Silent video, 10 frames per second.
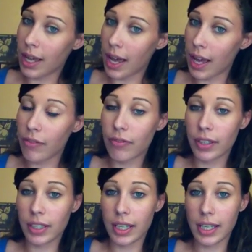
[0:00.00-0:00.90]
I
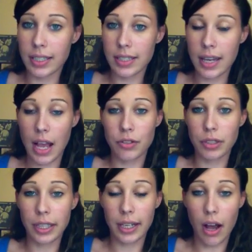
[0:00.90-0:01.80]
feel is
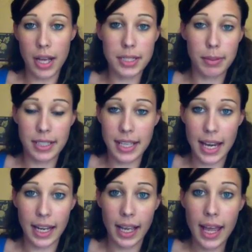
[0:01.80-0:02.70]
natural in a hospital
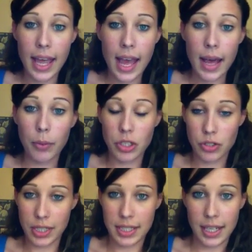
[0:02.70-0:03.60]
setting, with
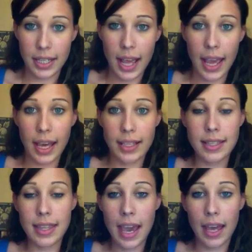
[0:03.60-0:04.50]
Tristan,
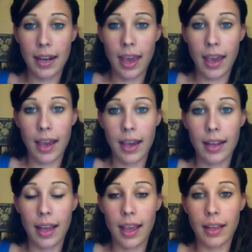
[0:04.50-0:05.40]
and then
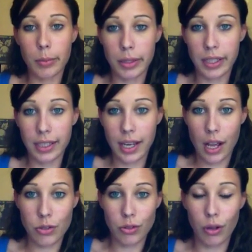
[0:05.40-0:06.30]
had a completely
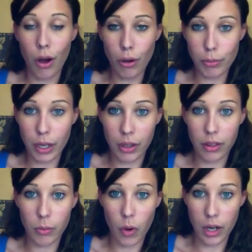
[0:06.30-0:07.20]
natural home
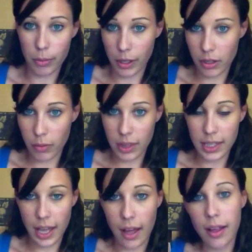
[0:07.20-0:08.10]
birth, water birth with
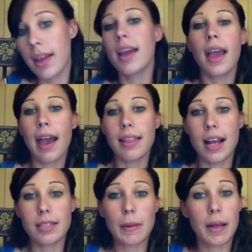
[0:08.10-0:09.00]
Adele, and
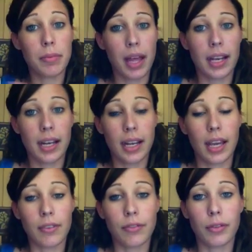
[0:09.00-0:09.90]
that's what I'm planning
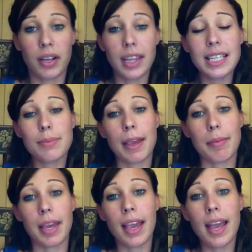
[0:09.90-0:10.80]
again for this
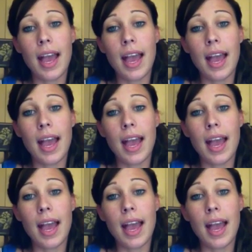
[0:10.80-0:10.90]
baby.